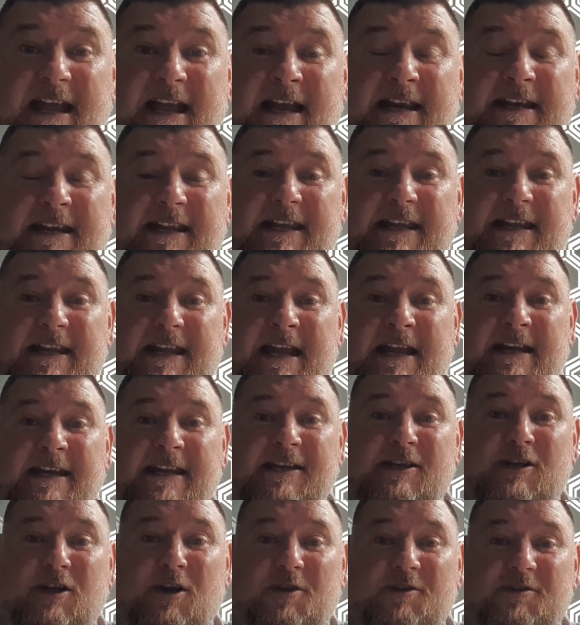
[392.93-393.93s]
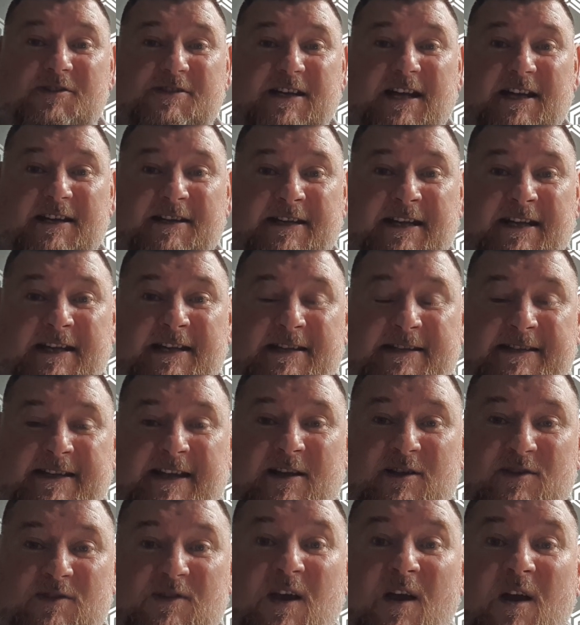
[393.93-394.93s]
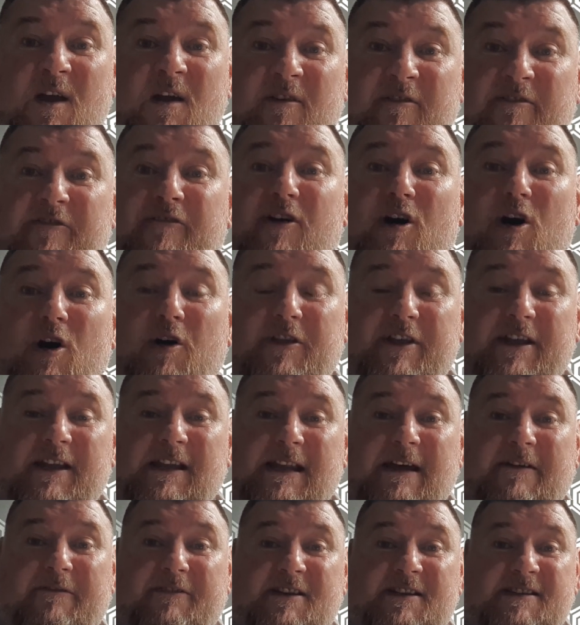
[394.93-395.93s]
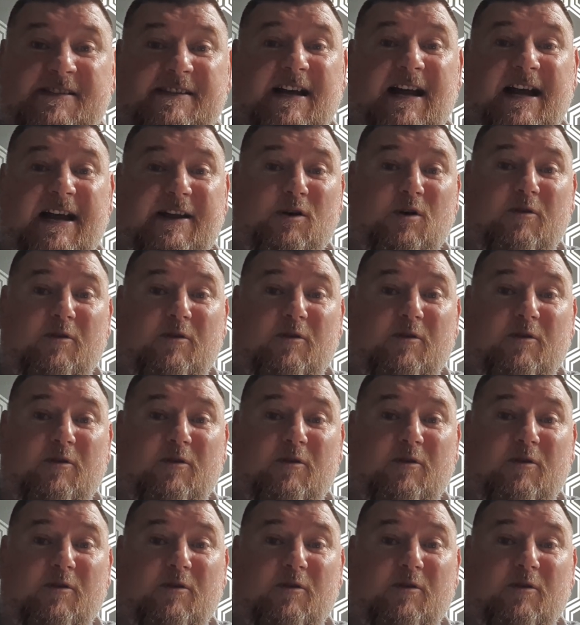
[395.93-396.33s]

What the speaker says: any contact details for the 11-a-side.